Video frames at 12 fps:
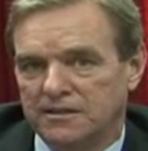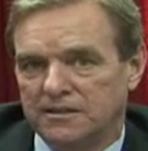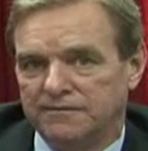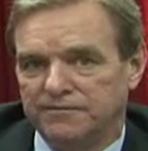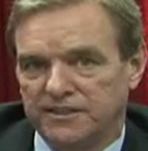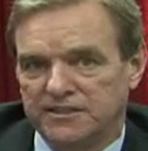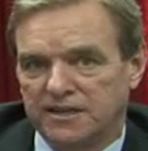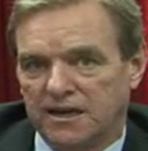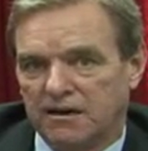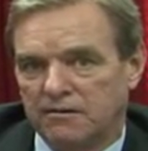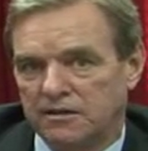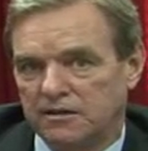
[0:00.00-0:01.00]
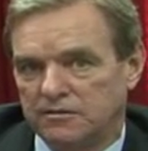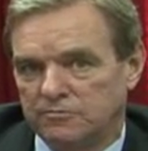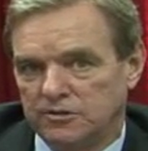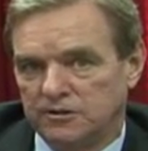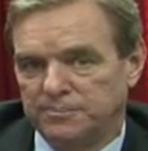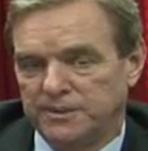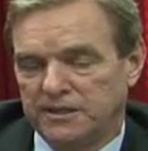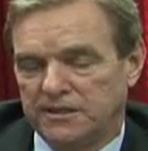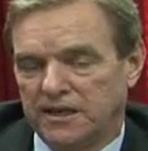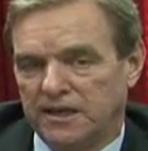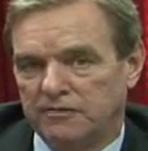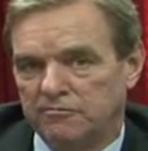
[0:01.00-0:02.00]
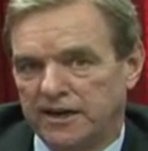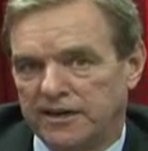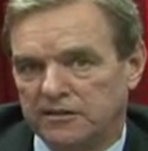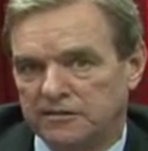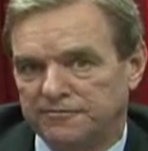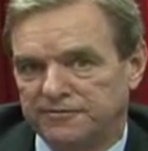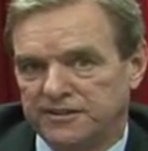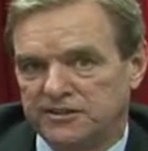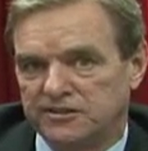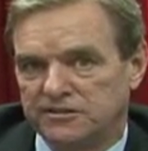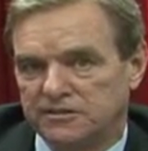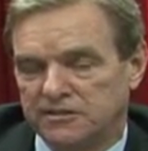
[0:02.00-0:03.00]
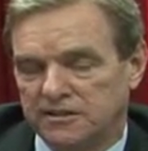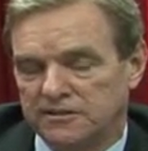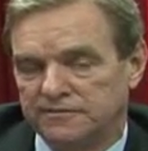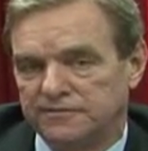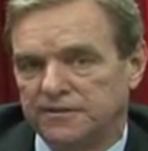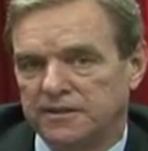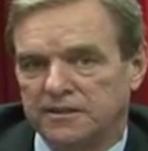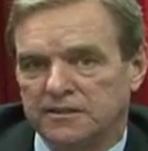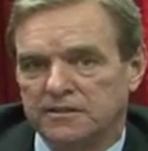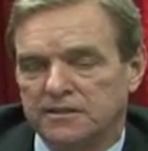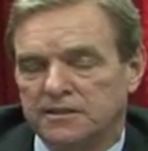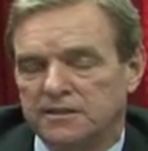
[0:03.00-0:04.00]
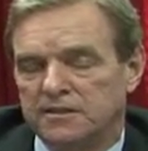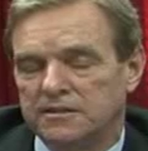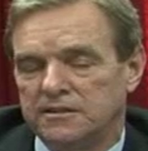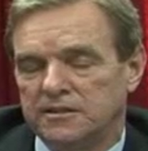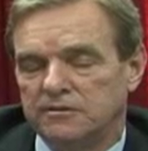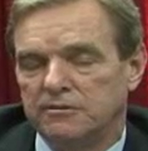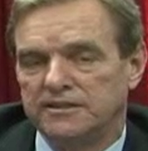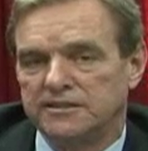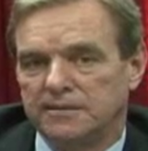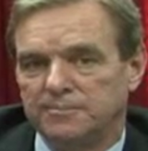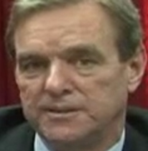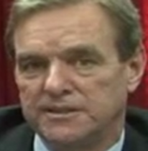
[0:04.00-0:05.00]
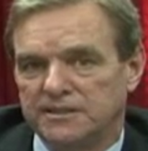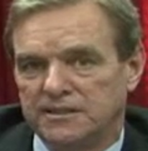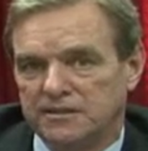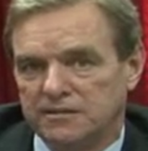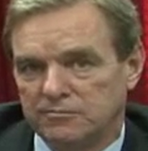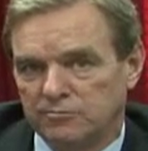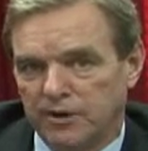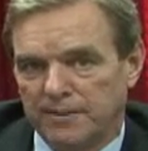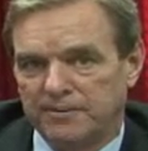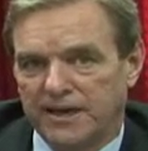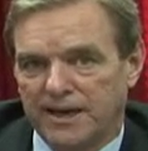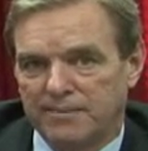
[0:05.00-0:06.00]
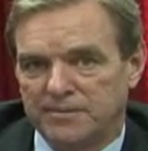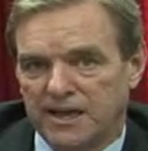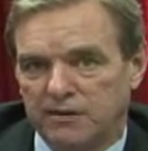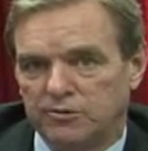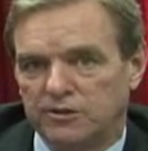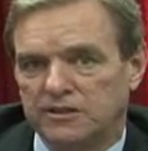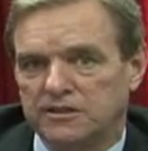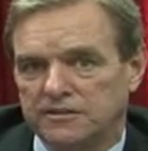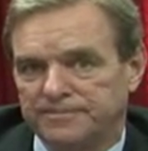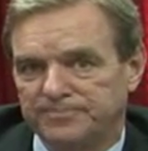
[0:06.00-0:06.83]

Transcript: The Visa Hour will be a regular feature of the U.S. Embassy webcam network.